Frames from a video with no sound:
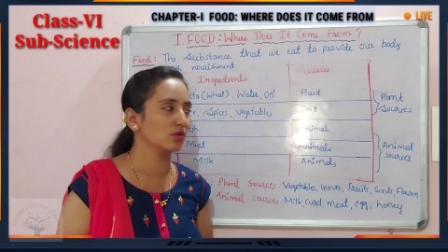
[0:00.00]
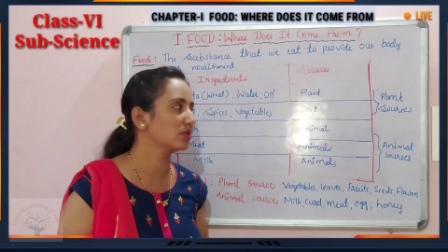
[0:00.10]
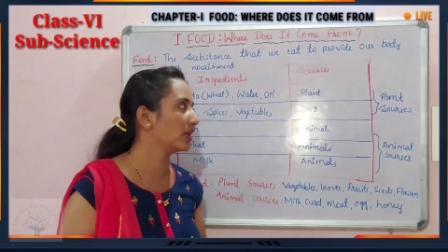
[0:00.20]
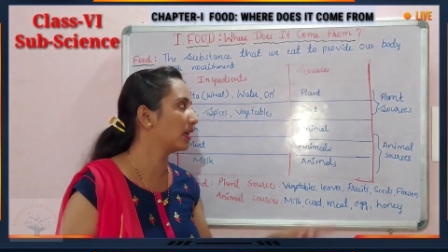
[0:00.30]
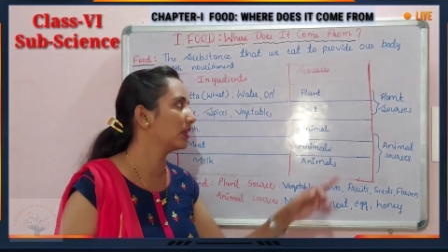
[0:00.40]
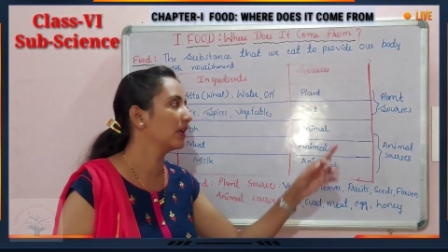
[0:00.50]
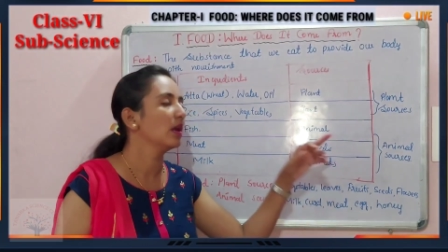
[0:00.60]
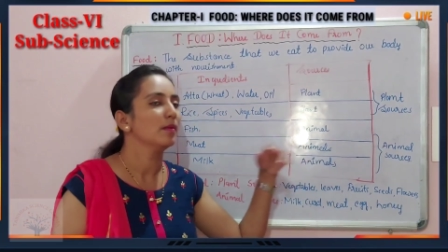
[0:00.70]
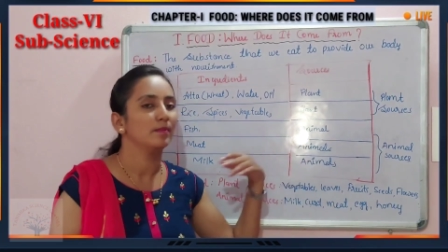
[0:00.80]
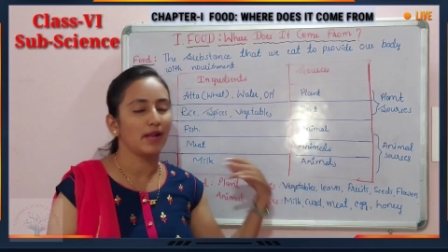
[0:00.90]
Those are the
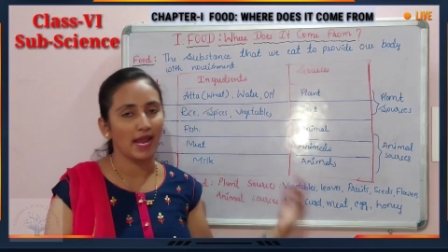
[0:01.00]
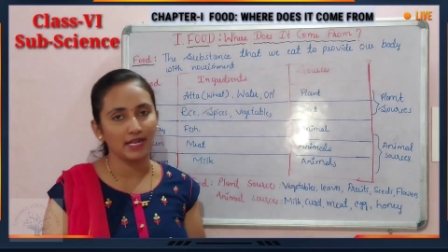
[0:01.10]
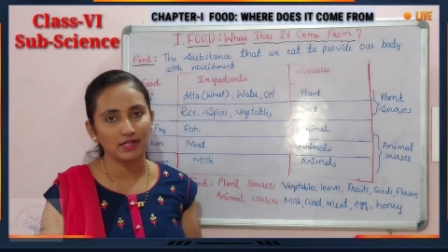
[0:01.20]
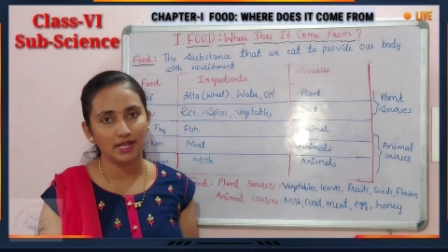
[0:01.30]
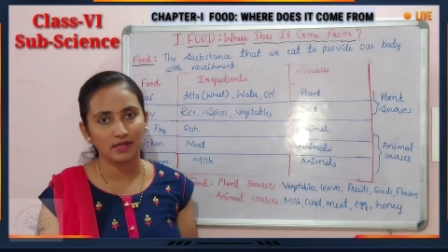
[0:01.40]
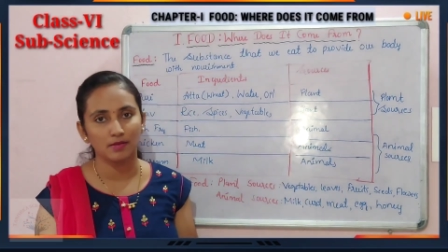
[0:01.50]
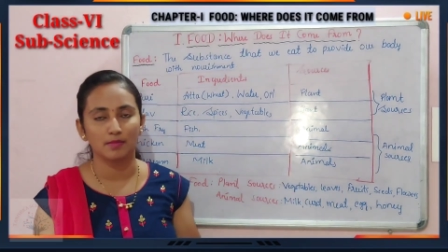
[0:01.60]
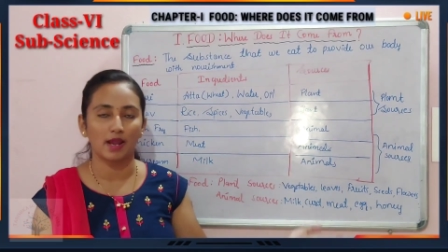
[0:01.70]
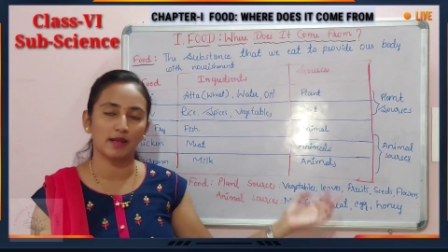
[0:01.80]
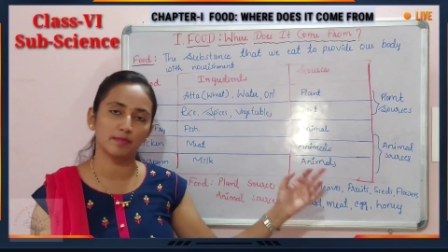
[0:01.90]
plant
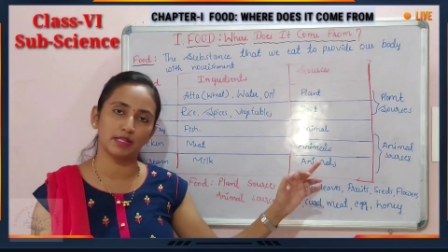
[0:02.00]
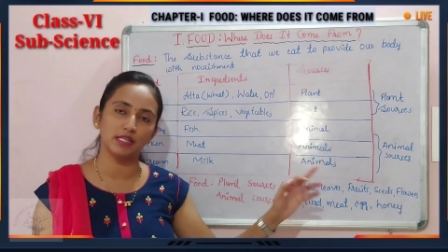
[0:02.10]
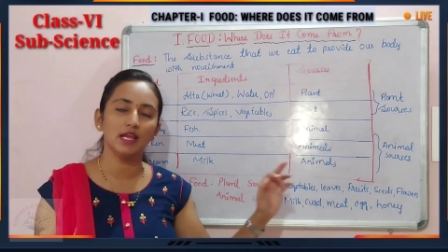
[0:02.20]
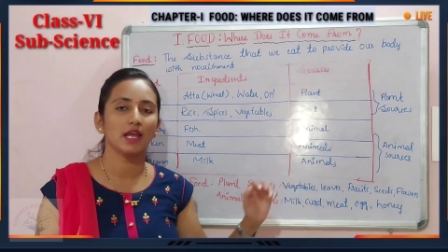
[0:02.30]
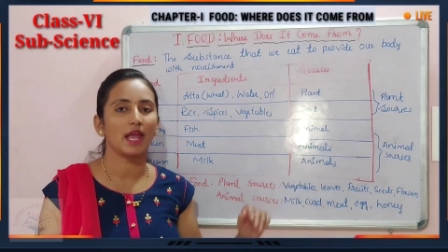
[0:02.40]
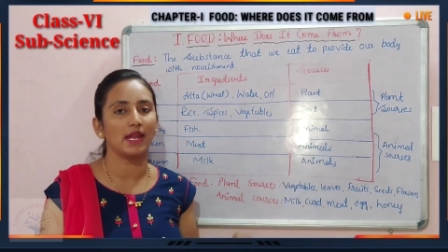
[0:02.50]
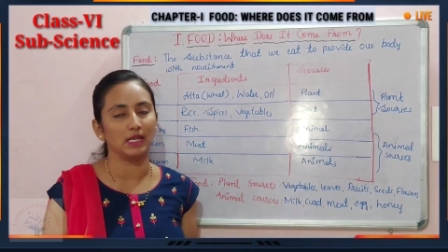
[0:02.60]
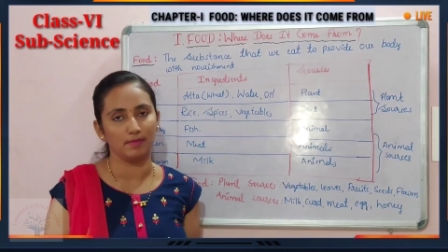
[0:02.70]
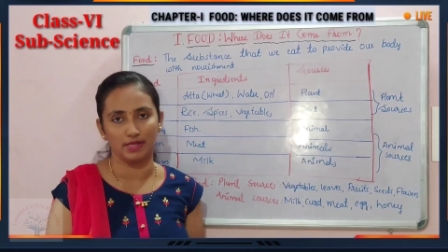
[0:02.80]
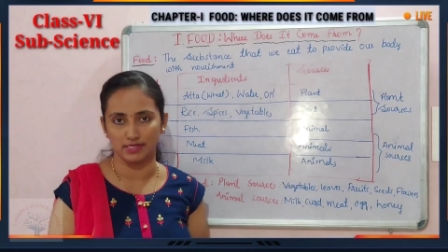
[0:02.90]
and by the
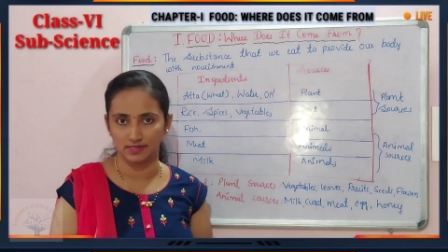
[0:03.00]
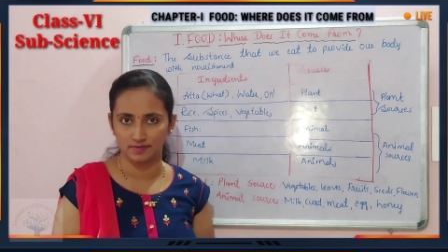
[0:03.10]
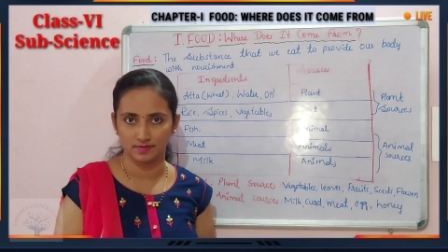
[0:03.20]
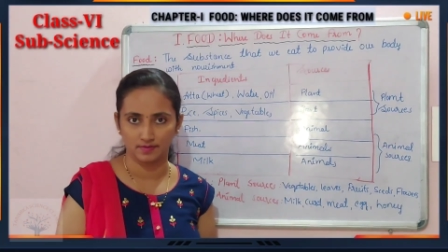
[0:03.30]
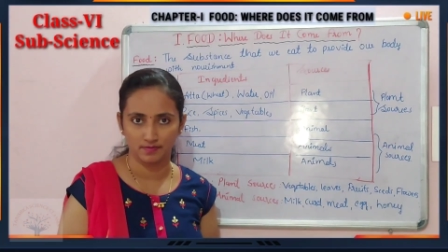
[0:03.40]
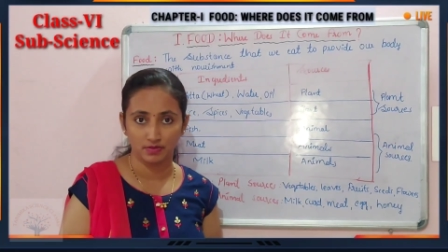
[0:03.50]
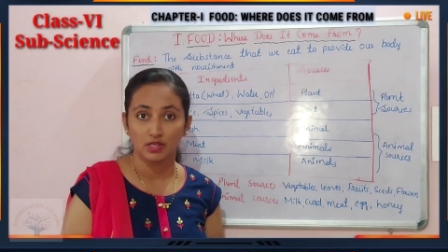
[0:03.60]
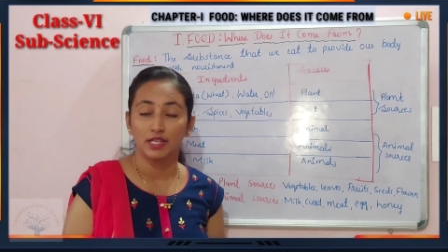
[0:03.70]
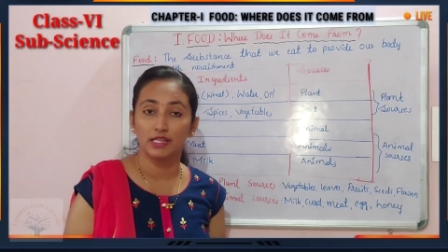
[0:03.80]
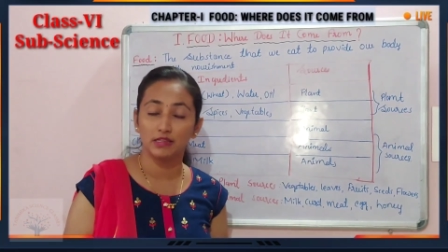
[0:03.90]
animals.
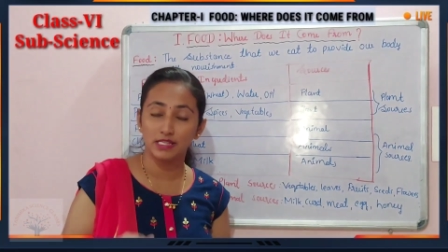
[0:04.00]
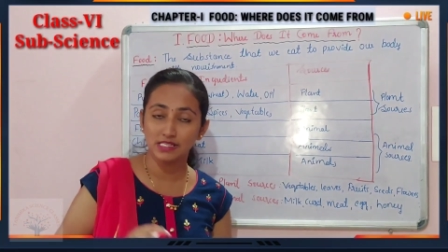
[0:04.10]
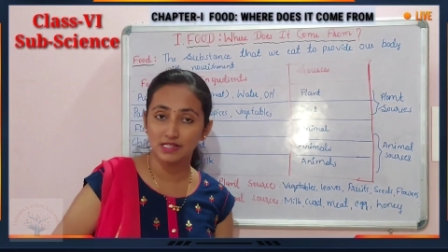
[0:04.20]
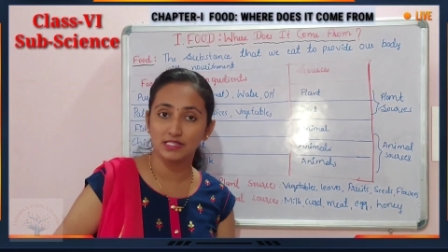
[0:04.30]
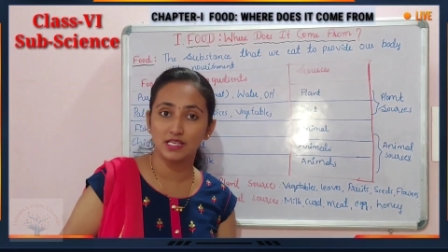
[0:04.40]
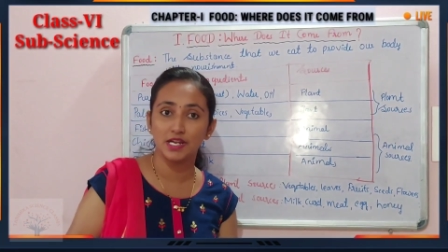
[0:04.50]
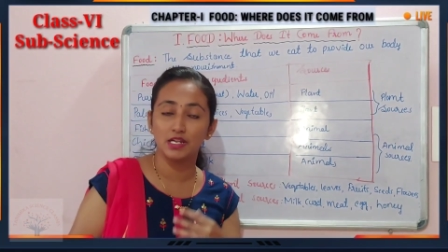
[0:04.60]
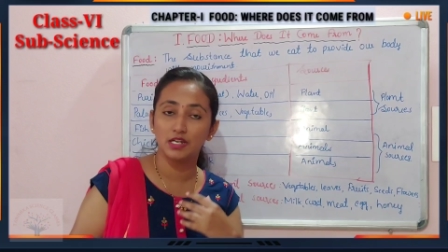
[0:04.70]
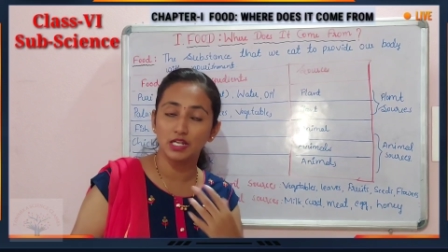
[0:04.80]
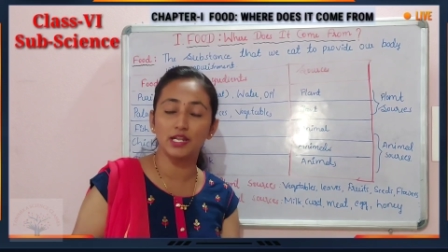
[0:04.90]
In this lesson
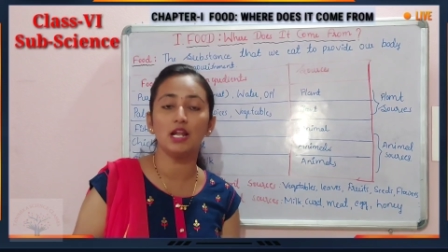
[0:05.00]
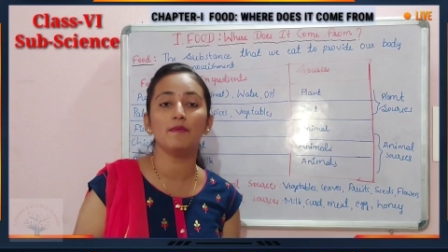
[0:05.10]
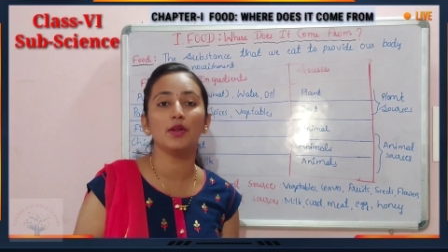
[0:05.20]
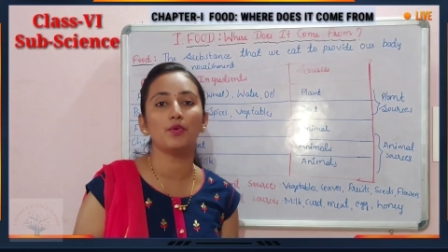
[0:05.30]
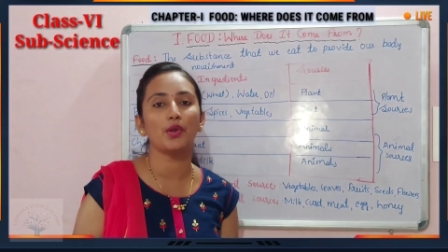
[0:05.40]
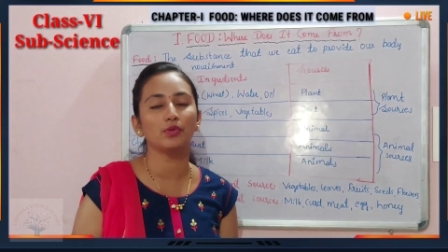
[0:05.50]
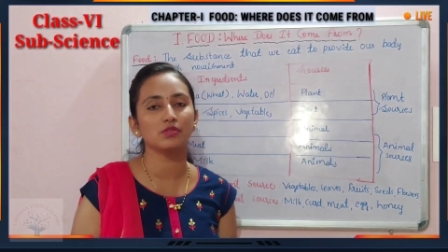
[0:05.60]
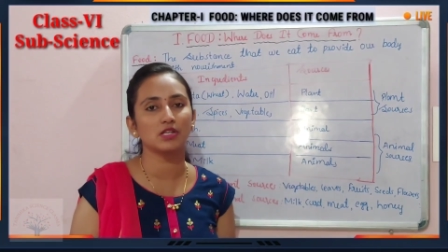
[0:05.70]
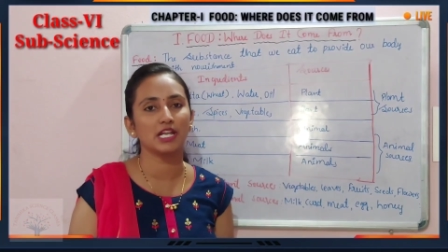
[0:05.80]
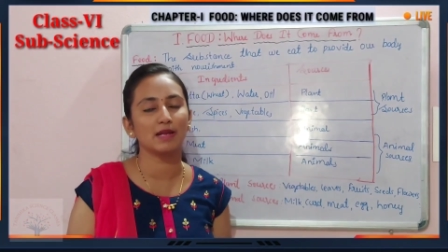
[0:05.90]
in detail we are going
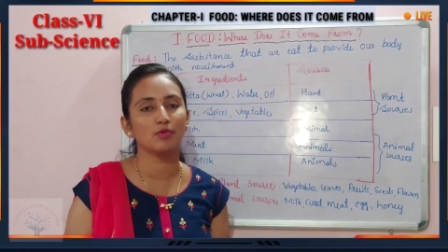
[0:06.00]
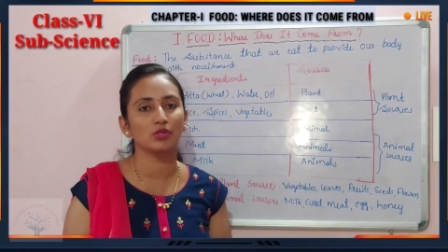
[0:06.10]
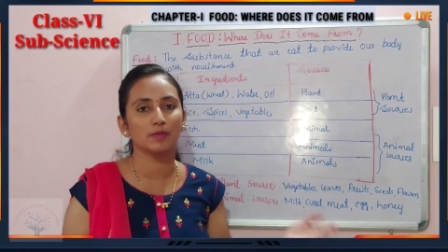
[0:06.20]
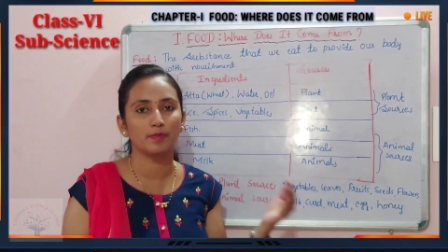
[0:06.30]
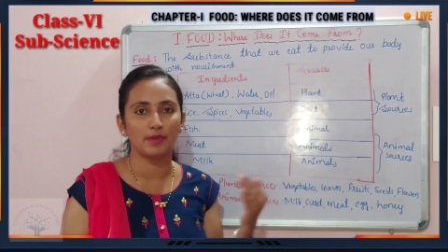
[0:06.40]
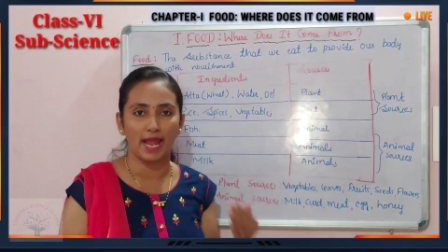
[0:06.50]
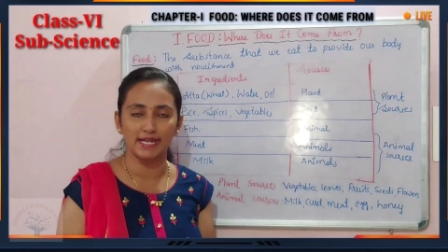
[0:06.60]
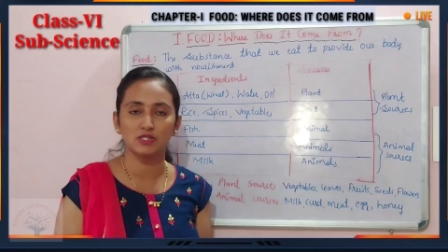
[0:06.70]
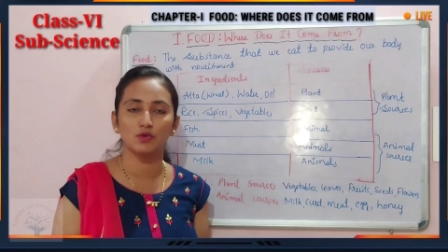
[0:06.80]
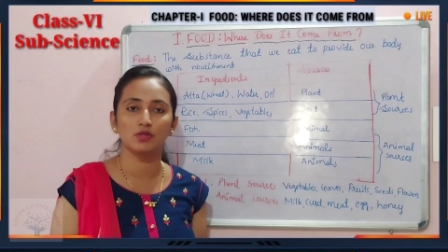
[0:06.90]
to study about the
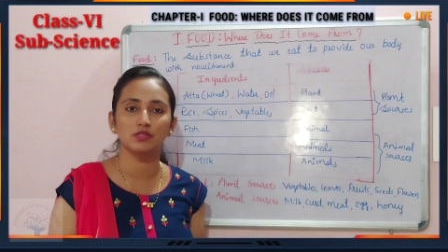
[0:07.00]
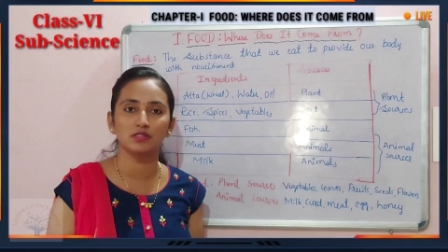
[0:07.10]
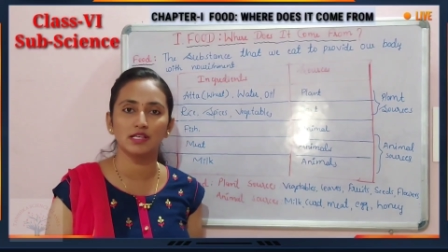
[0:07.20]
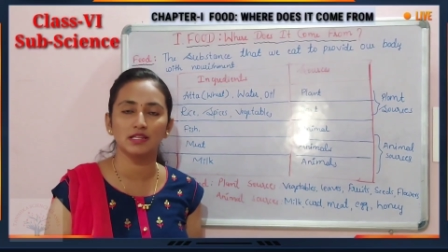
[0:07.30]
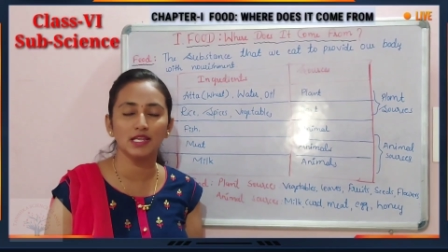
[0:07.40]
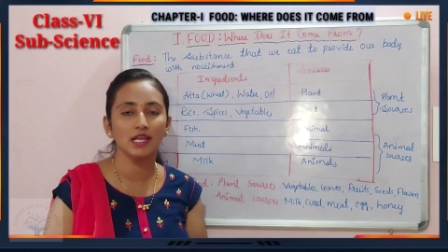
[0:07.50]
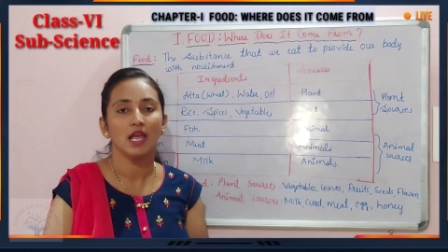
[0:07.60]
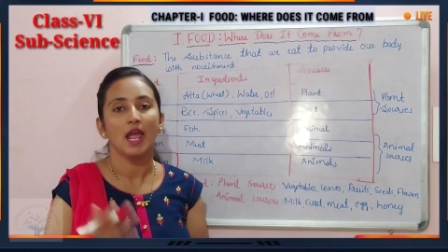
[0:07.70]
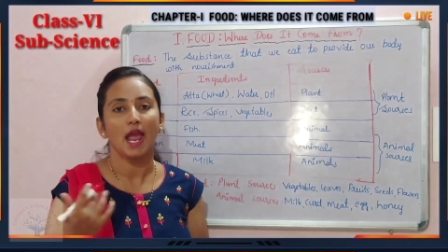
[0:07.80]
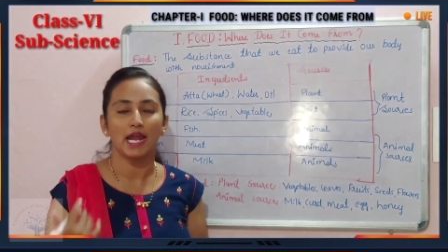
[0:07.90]
plant sources and
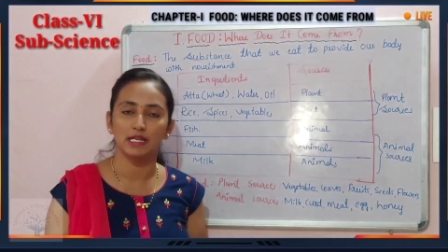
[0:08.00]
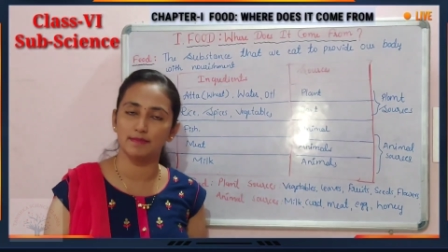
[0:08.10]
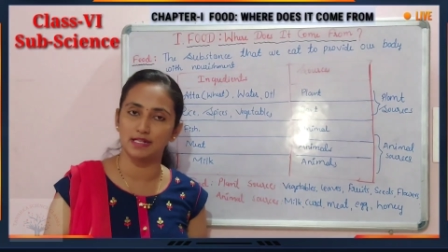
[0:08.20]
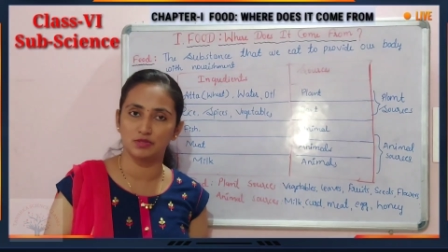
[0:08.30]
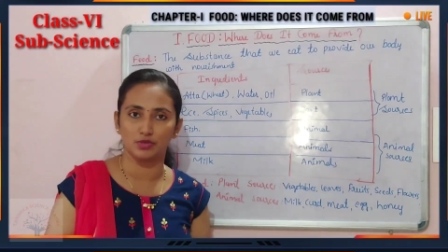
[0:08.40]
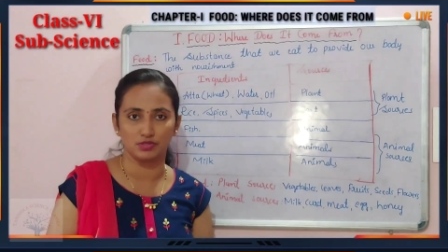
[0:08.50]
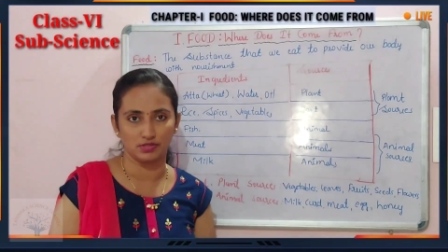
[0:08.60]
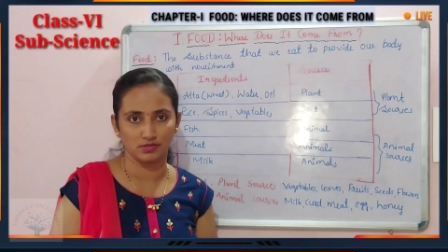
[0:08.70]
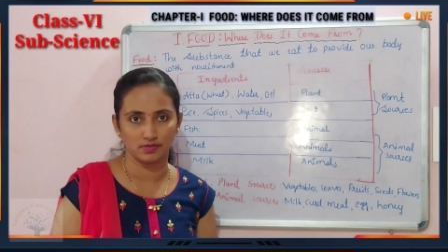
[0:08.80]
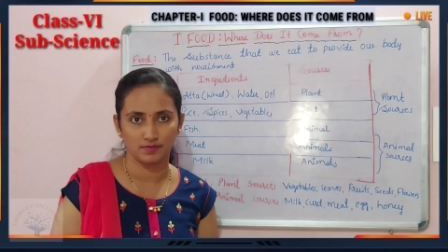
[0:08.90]
the animal
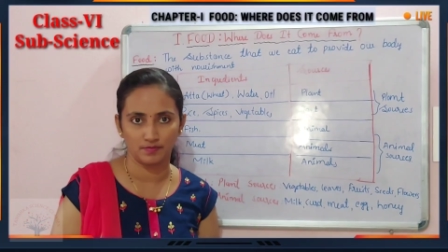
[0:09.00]
sources.